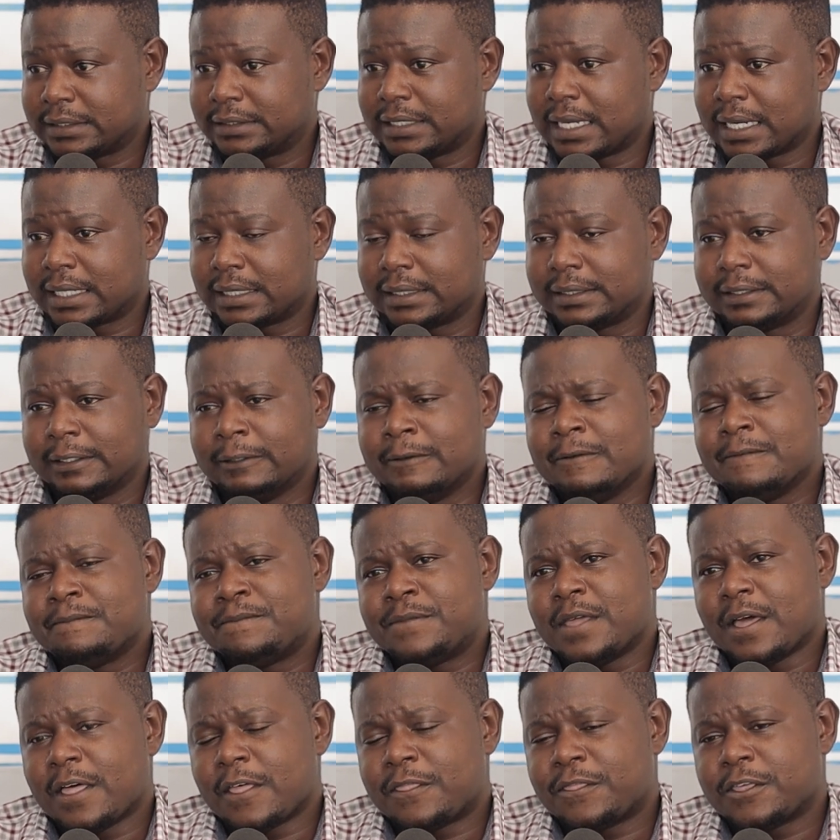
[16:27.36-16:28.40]
Exactly.
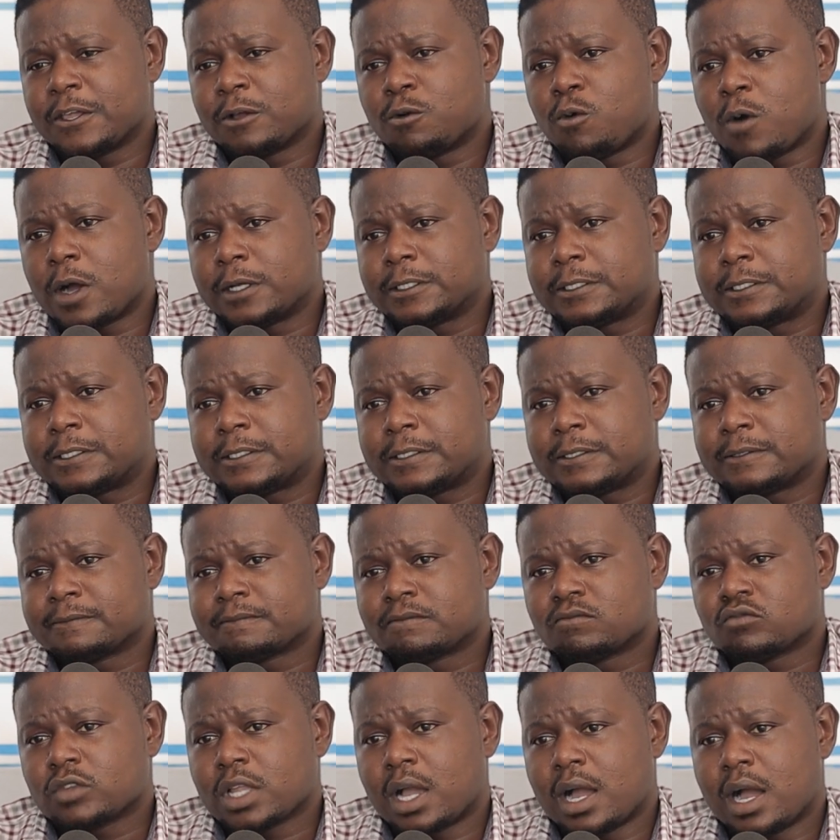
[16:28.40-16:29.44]
The other thing was
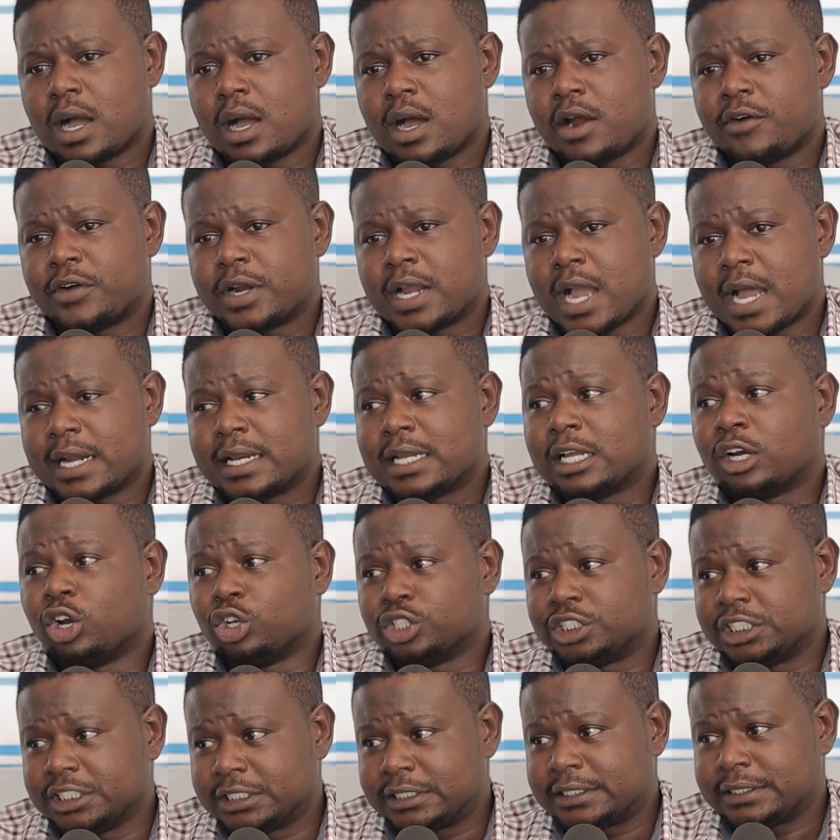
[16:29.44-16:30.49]
regarding
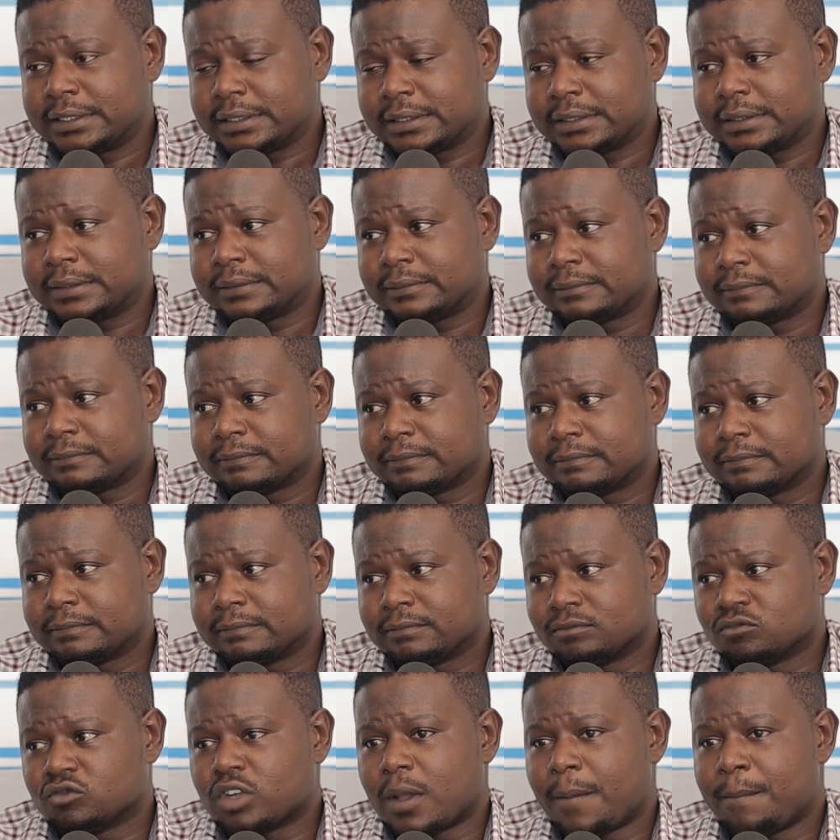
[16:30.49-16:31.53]
logistics,
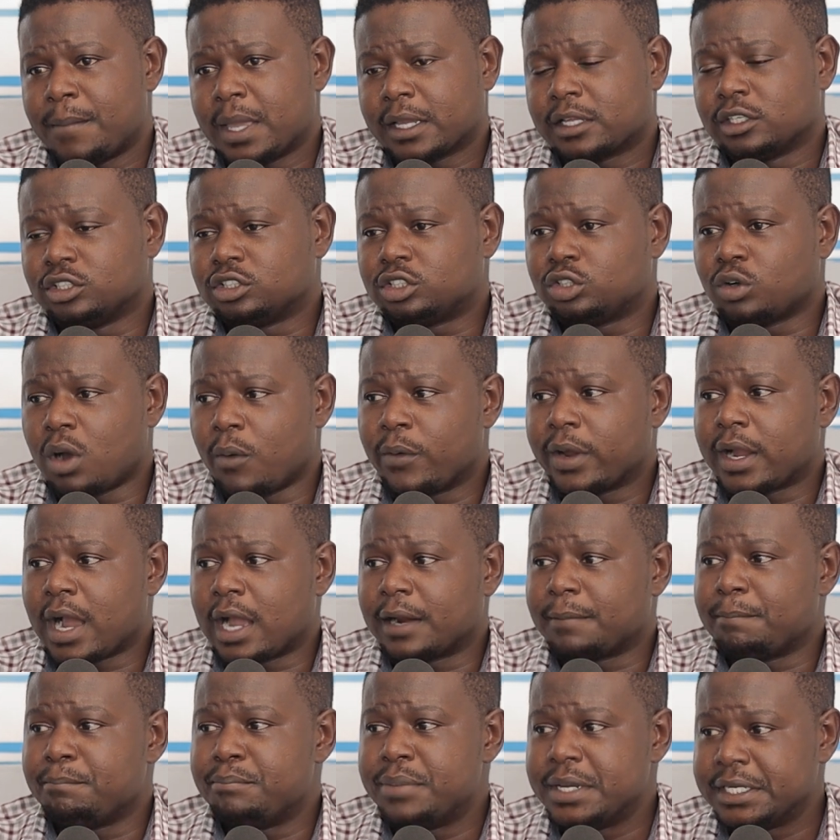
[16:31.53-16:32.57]
making sure we
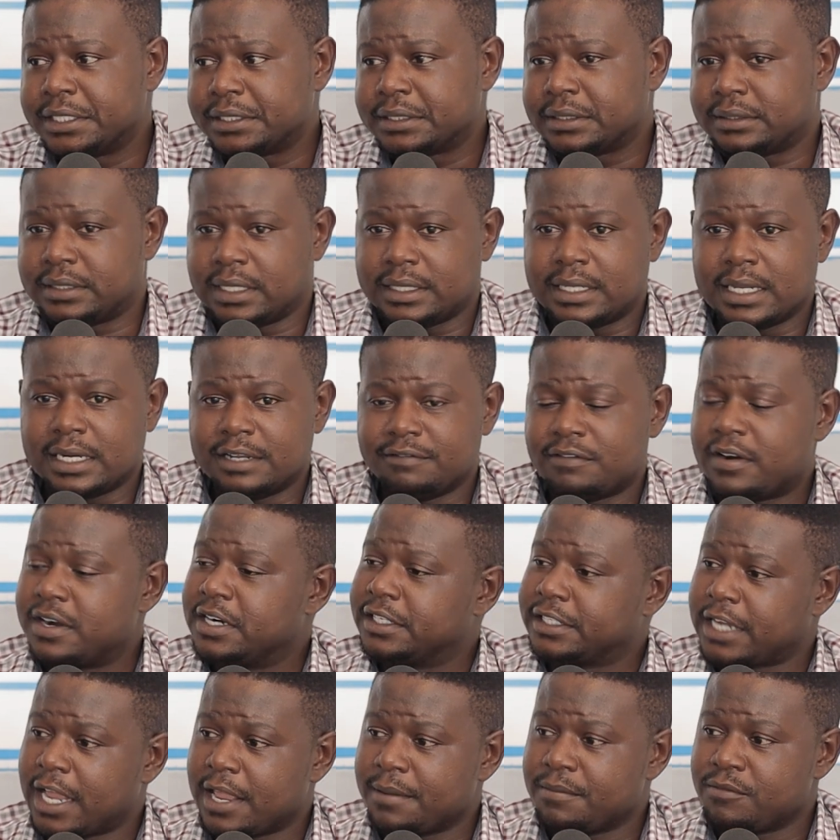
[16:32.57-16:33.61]
can beat the
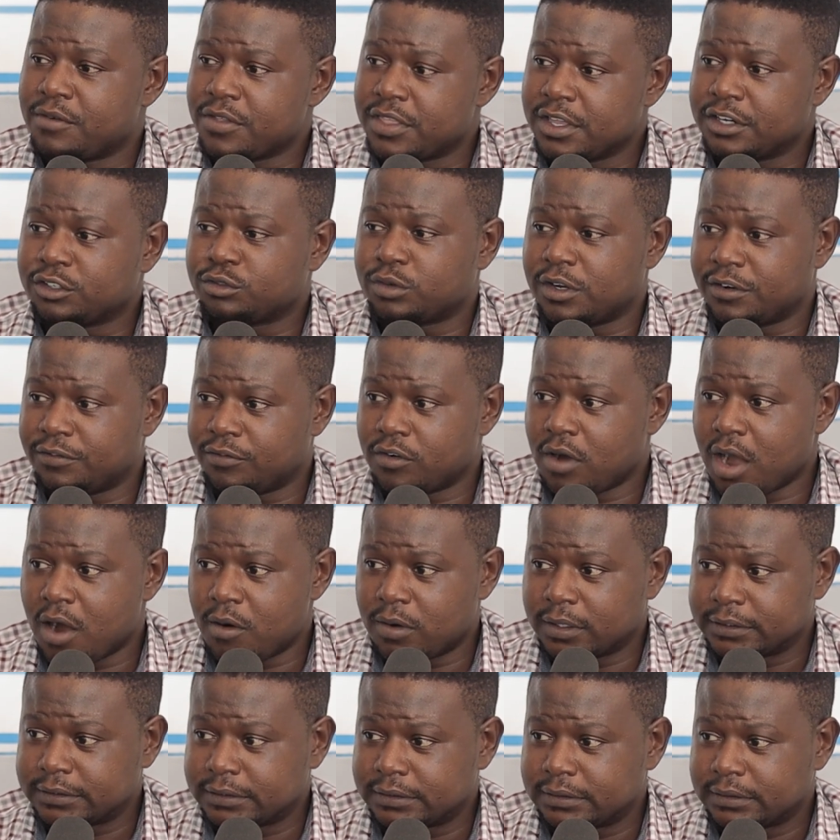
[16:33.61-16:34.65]
delivery time within 24
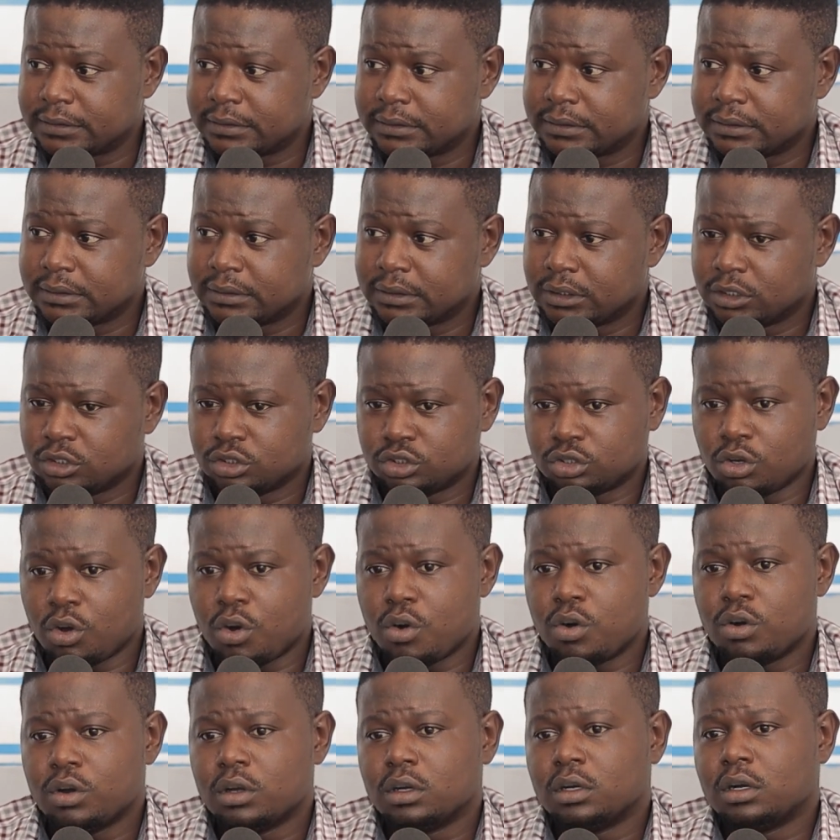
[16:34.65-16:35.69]
hours.
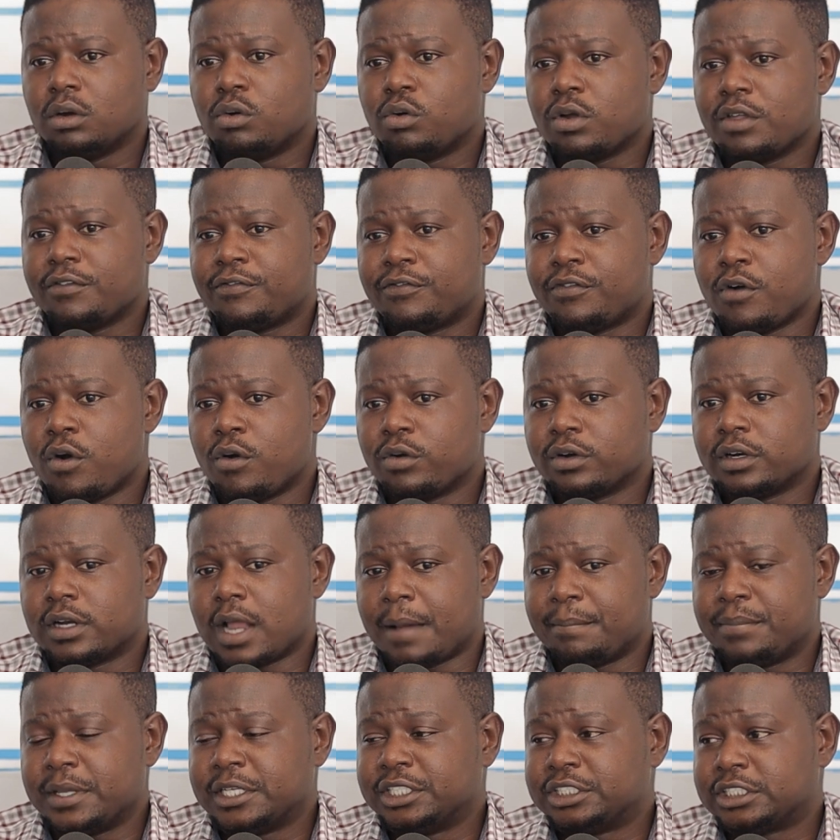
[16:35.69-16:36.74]
So we found
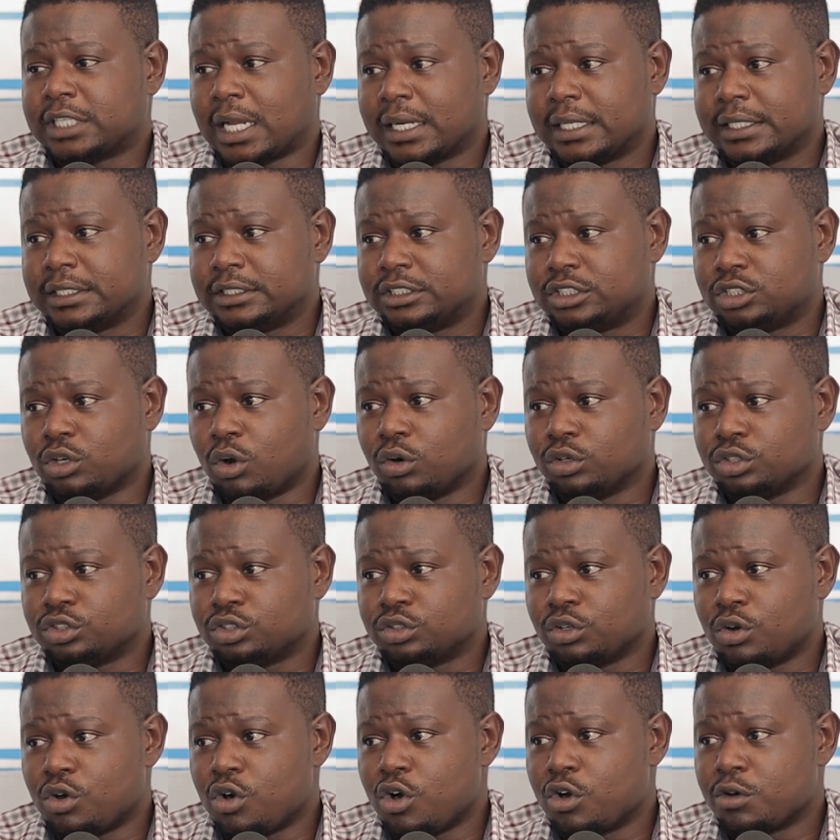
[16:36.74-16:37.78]
a big challenge
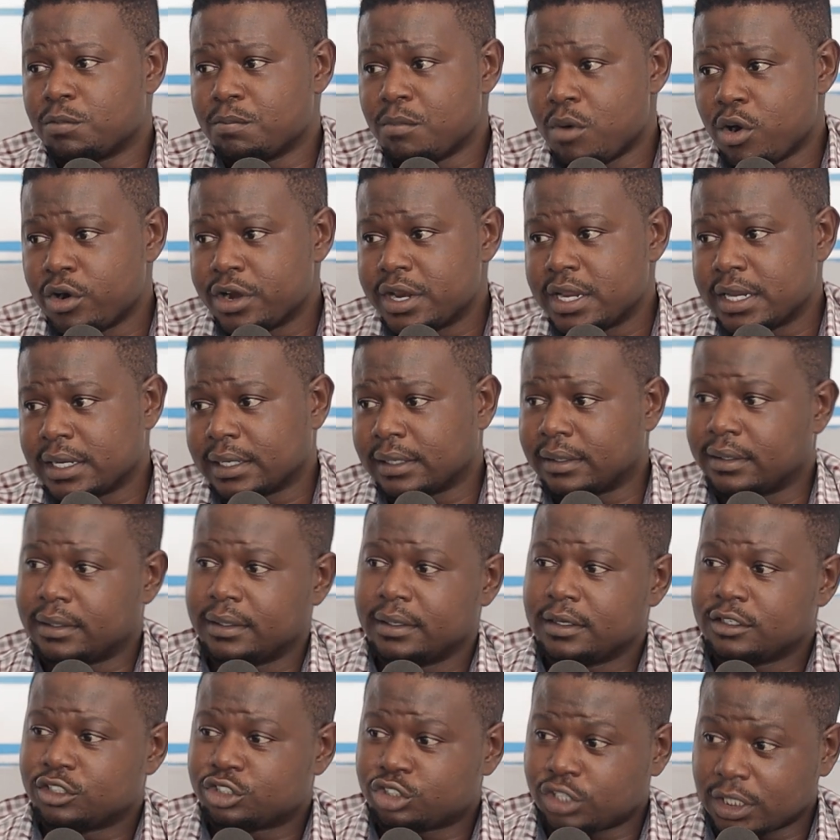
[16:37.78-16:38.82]
also onboarding
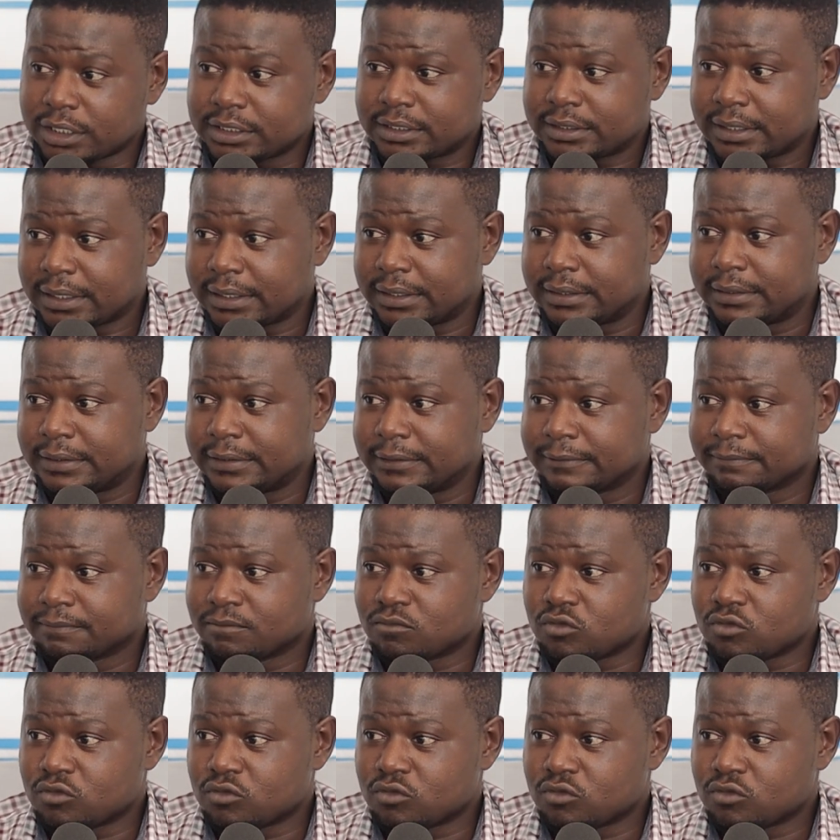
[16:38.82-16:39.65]
trusted